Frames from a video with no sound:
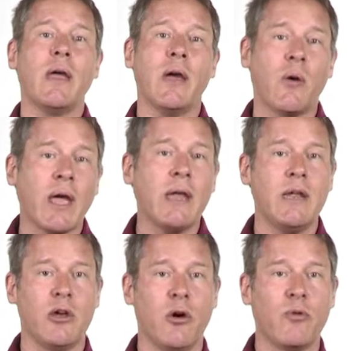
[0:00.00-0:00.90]

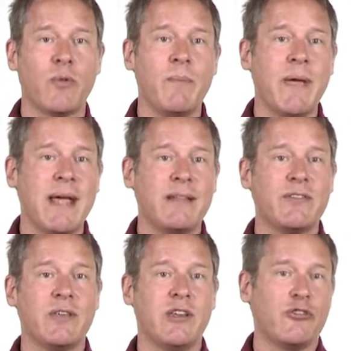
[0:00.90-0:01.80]
Eugenio
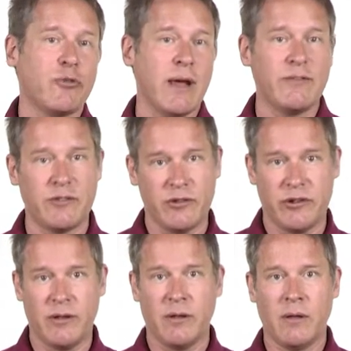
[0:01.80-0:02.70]
remains
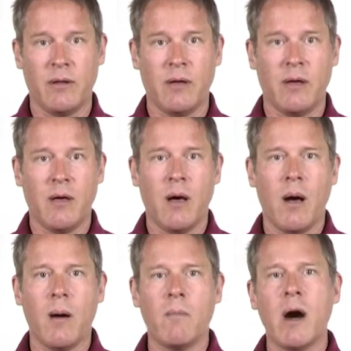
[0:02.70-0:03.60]
intransigent.
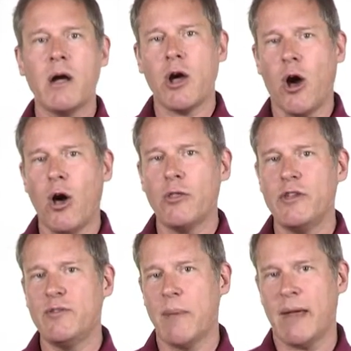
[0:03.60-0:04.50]
Among all
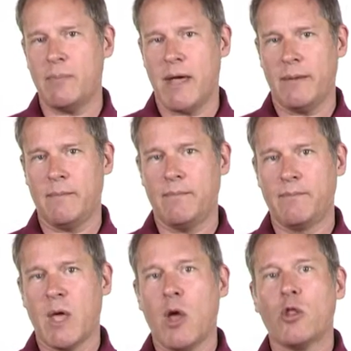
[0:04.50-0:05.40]
these madmen,
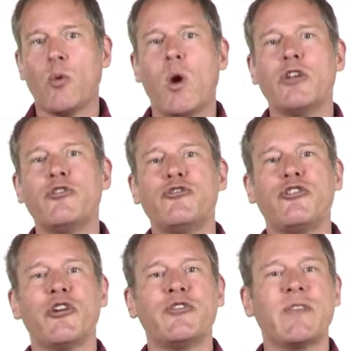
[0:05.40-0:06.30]
the one who
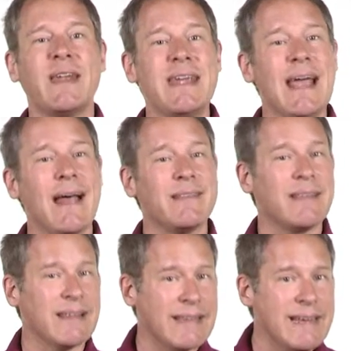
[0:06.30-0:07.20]
shows that he has
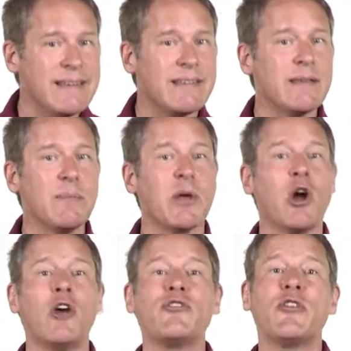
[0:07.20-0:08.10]
the least but
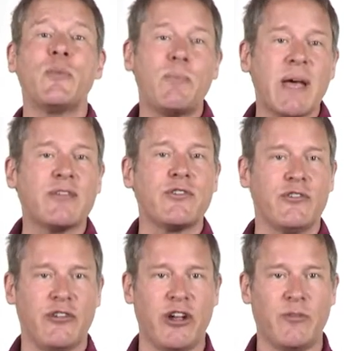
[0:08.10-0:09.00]
also the
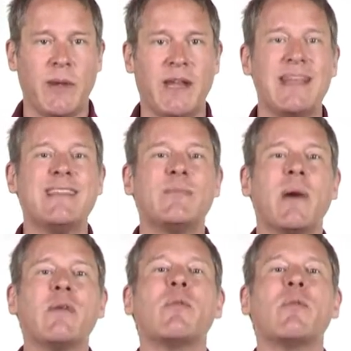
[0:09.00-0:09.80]
best judgment is my